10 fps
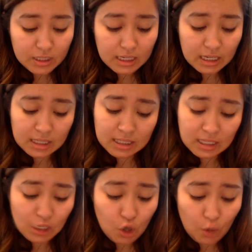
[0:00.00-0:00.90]
And at
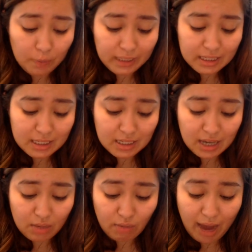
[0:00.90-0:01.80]
first he could see
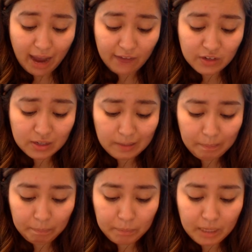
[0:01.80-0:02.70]
no place to tie the
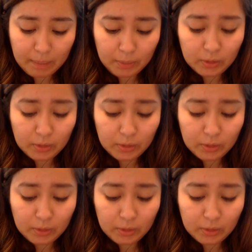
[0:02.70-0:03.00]
raft,